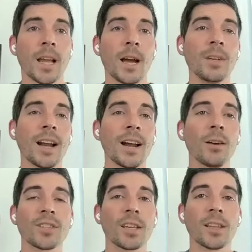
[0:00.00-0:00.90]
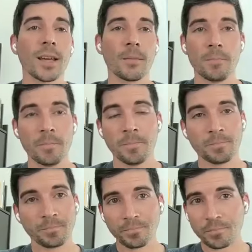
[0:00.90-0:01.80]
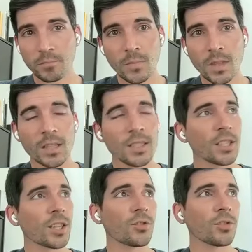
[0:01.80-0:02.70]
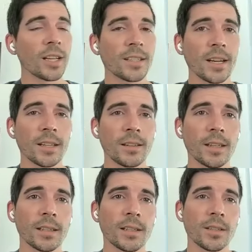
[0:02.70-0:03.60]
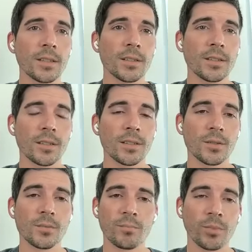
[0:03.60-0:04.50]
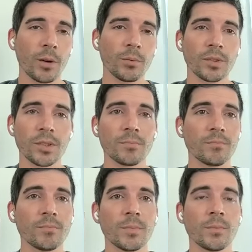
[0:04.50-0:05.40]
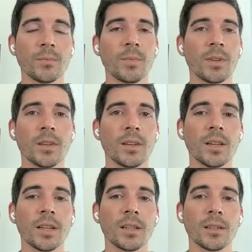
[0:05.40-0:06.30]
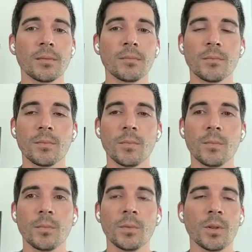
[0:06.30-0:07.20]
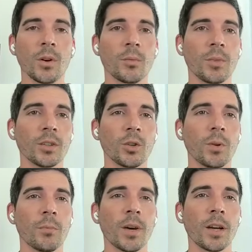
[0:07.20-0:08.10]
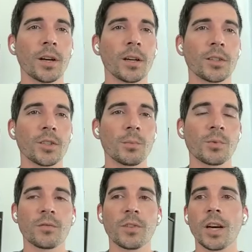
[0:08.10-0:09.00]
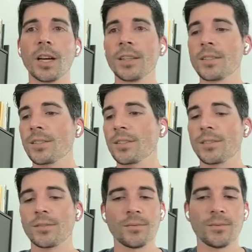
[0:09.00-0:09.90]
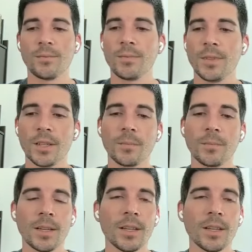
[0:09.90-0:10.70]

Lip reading: I mean, I would say that decentralized anything is probably going to be a little bit better in terms of not, you know,